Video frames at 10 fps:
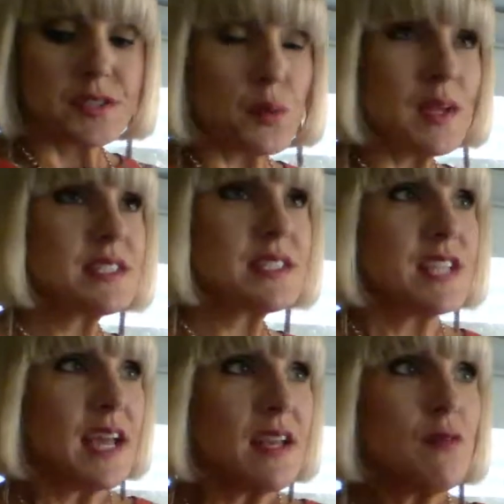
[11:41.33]
So
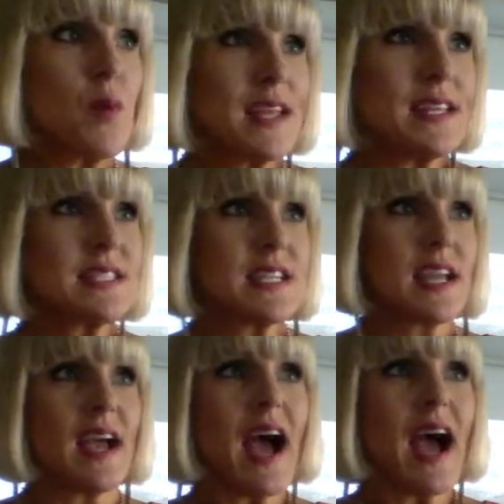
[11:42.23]
instead of
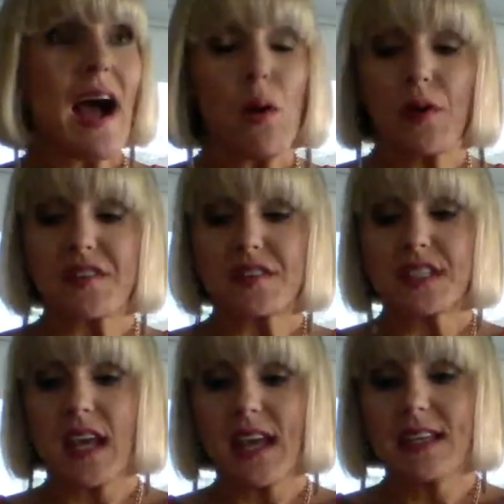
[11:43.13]
wasting
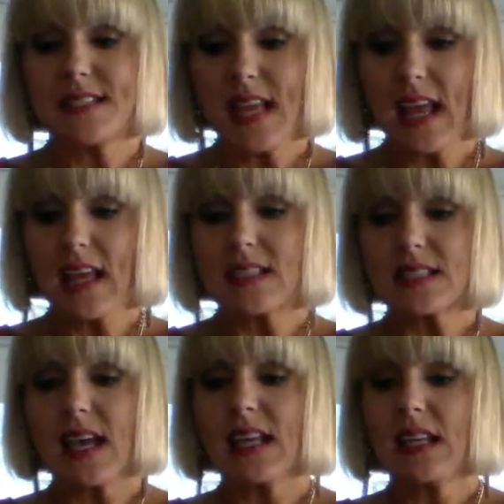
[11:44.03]
hours and
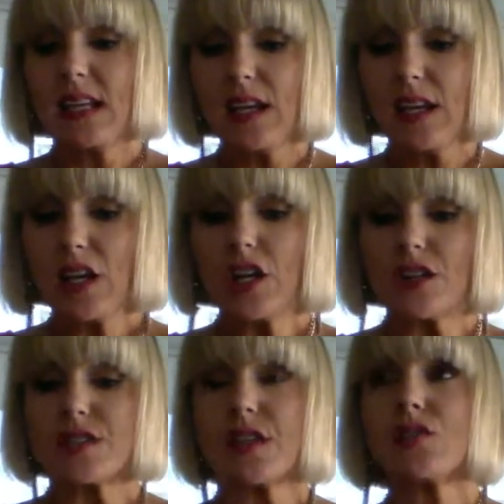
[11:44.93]
days and
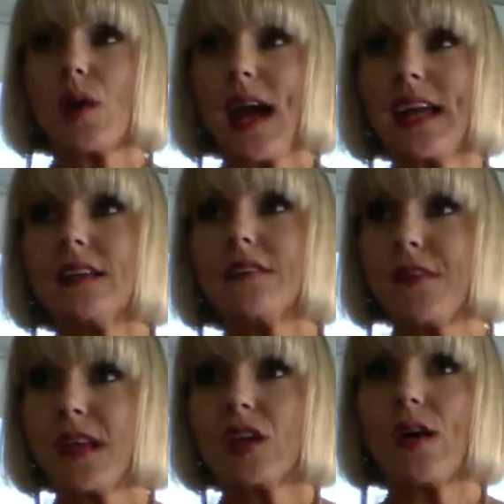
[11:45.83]
years trying to
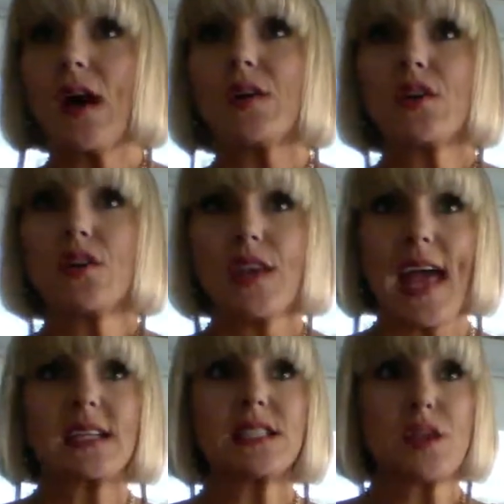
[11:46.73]
figure out your
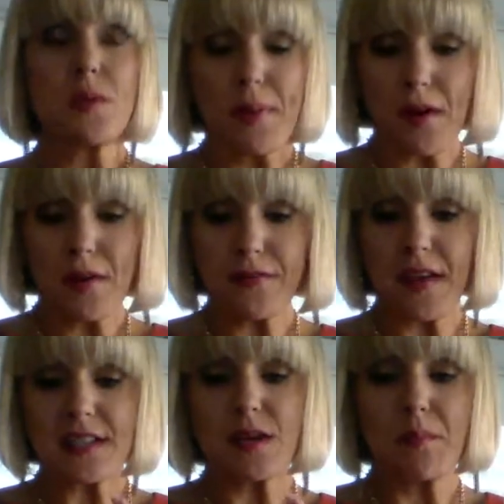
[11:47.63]
next
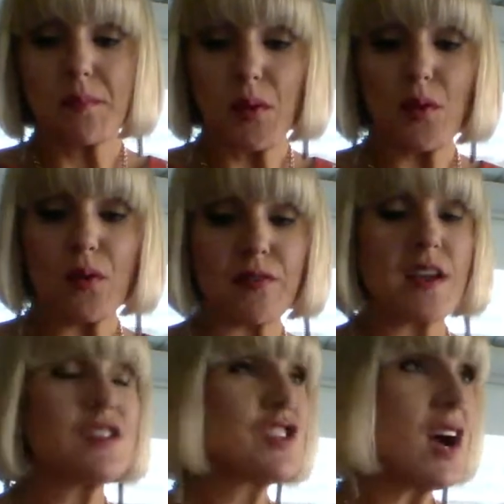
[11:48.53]
perfect move,
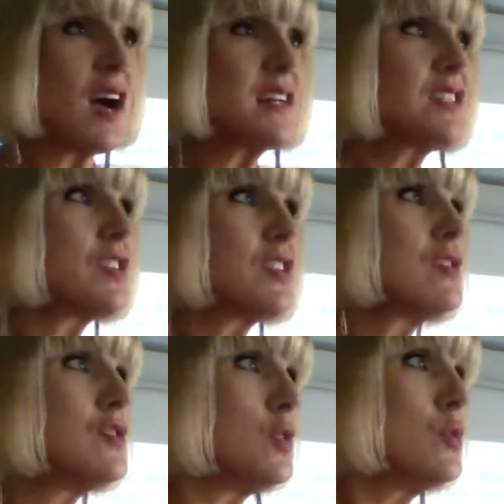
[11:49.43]
just
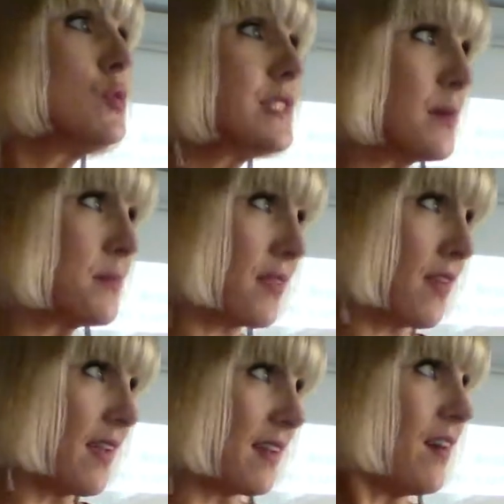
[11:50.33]
do
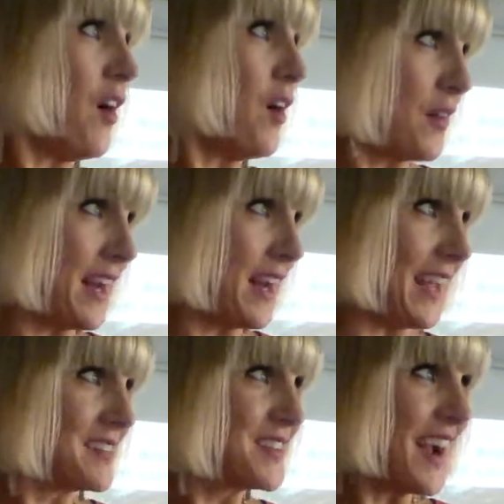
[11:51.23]
something
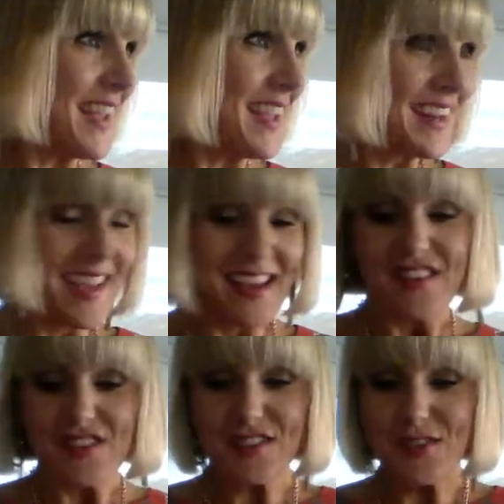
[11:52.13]
already, right?
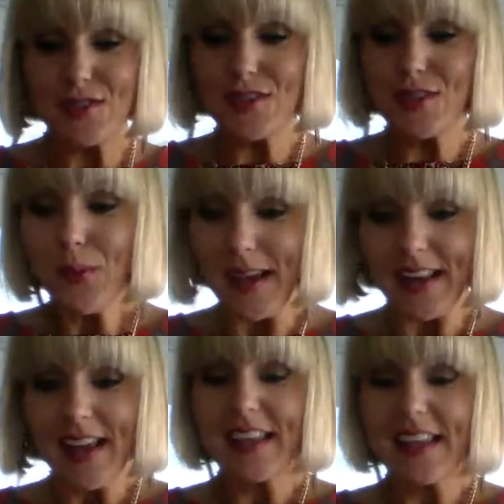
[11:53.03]
Just do it.
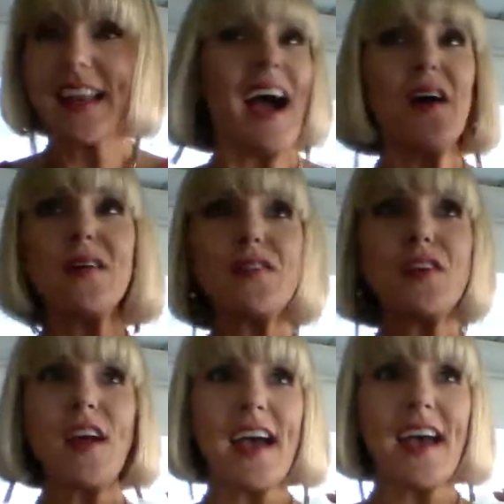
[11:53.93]
Get out of your
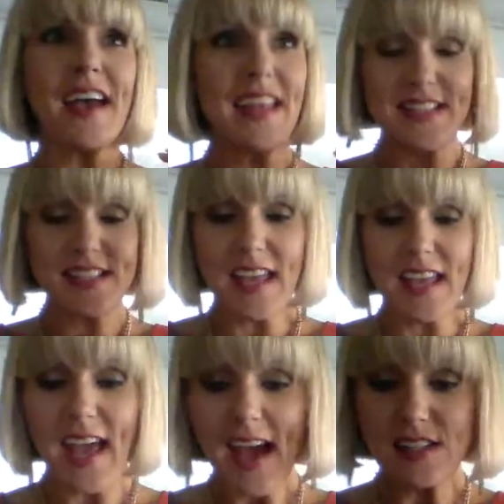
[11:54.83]
head and
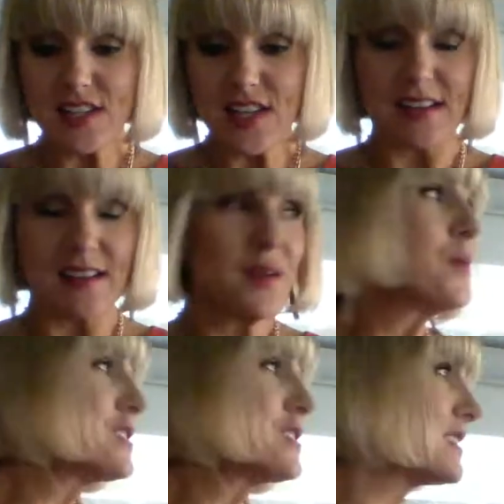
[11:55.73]
take action,
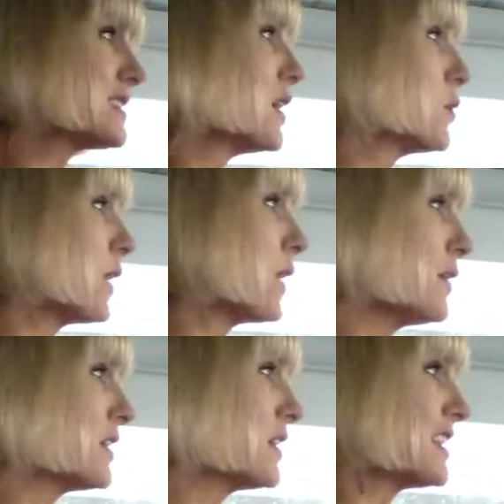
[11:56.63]
which is right
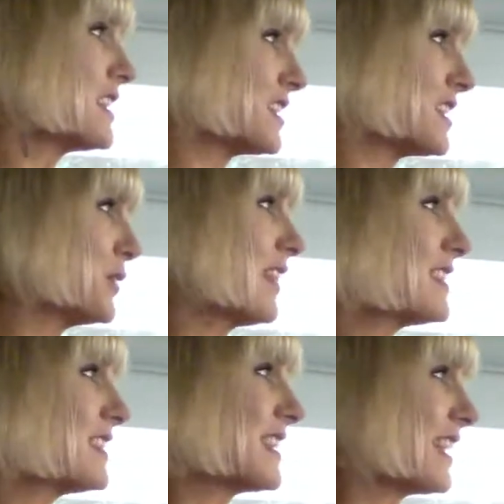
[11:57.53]
when Gretchen quit
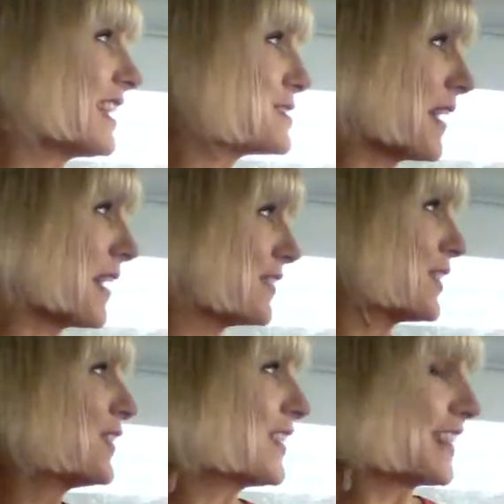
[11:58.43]
listening to my
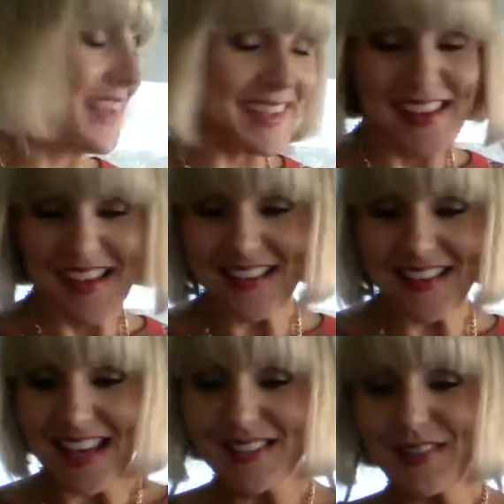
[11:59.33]
recording because
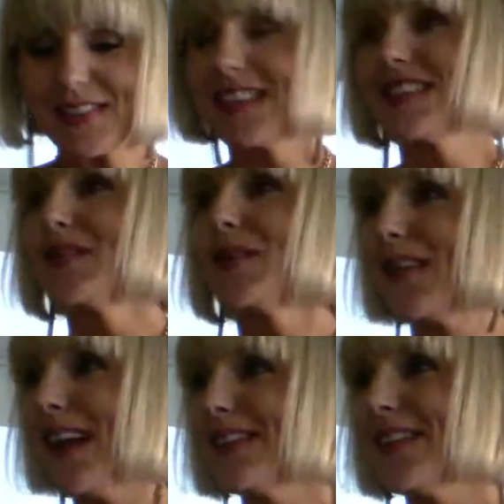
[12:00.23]
I told her to do it
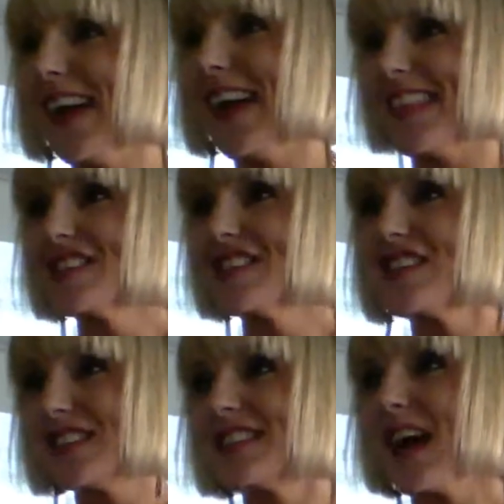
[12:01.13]
right away, and then she
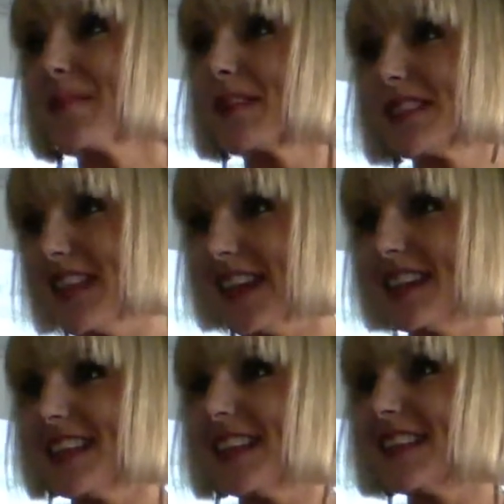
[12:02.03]
just stopped listening and
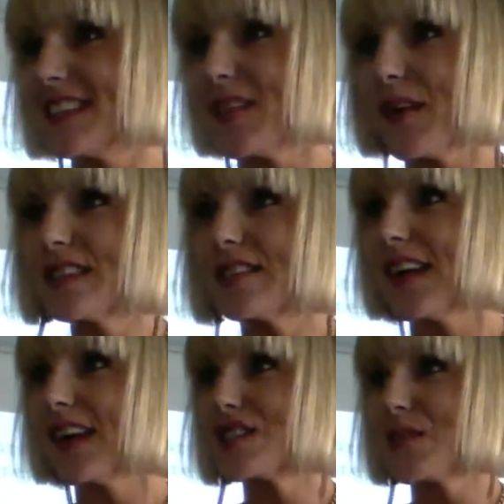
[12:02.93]
didn't listen to the rest of it
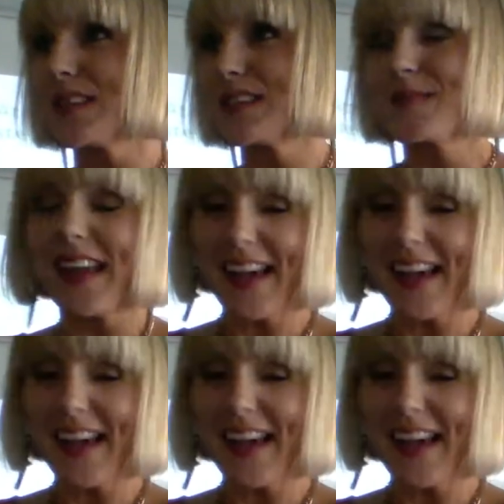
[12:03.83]
because she went to make